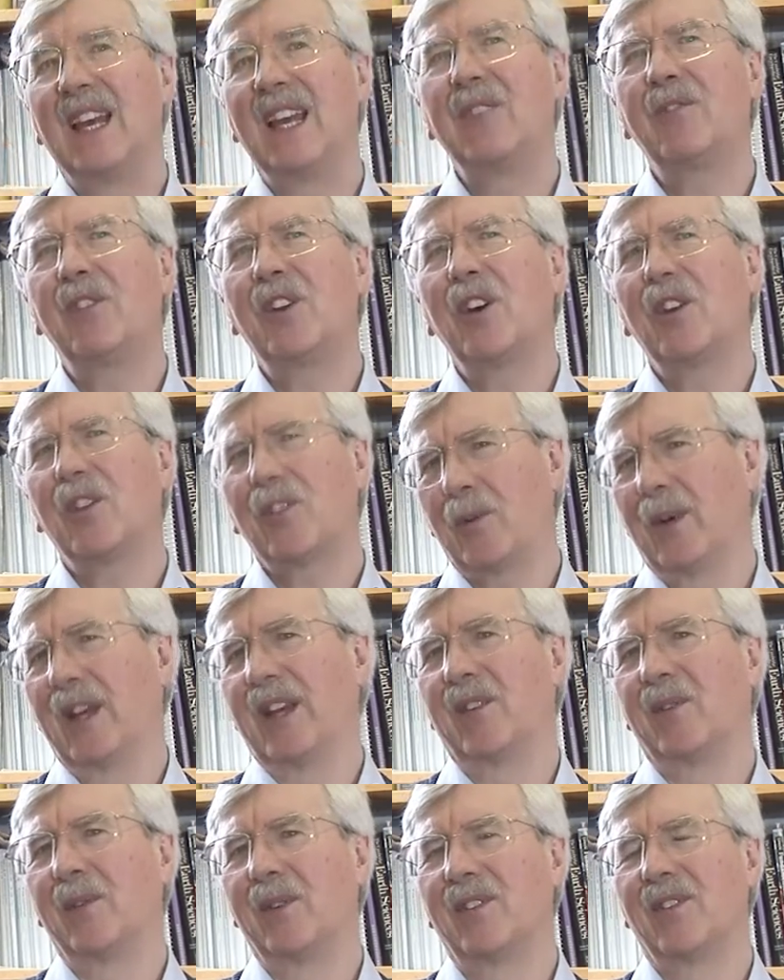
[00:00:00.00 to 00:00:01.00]
Even
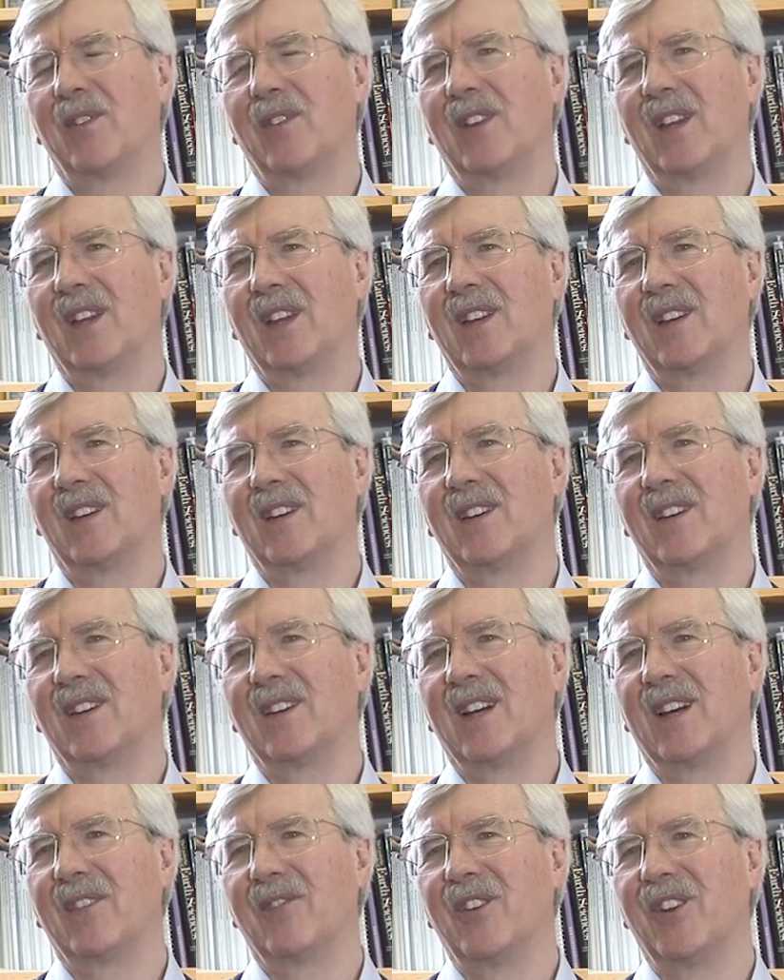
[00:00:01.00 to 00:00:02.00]
earthquakes, which you'd think
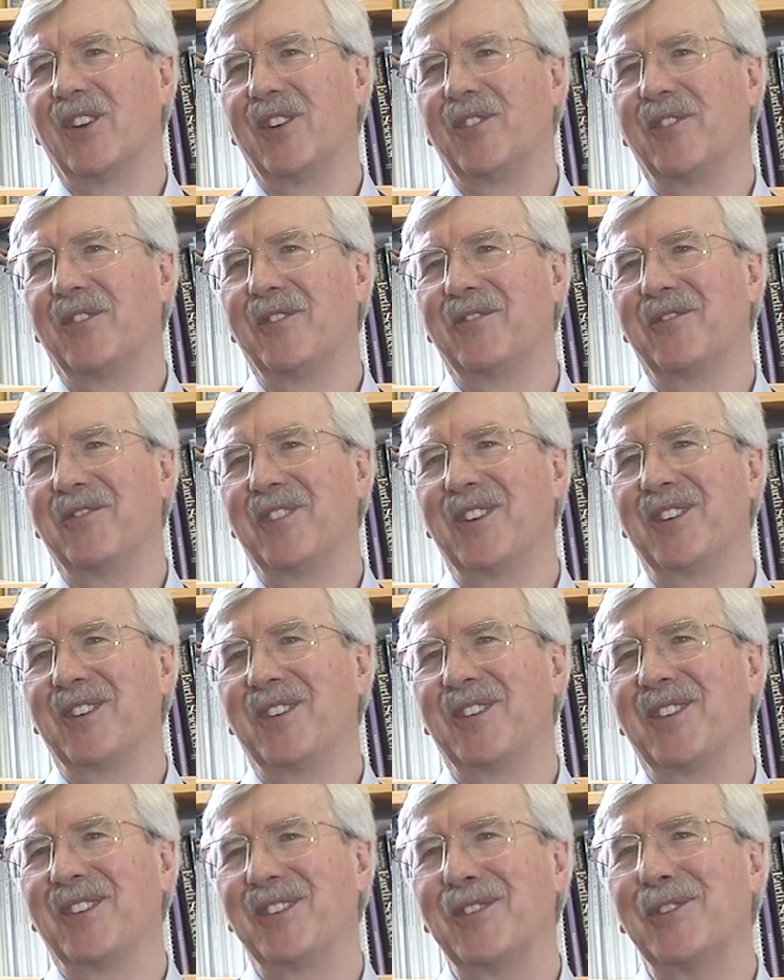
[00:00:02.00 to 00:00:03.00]
have no
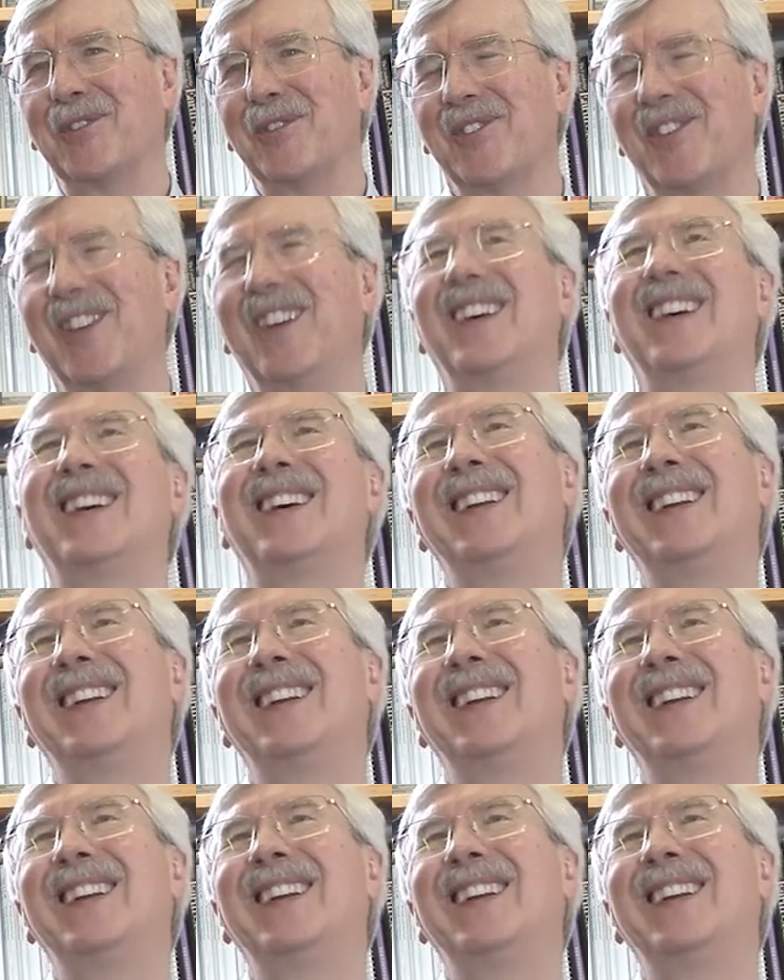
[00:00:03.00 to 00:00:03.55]
real use.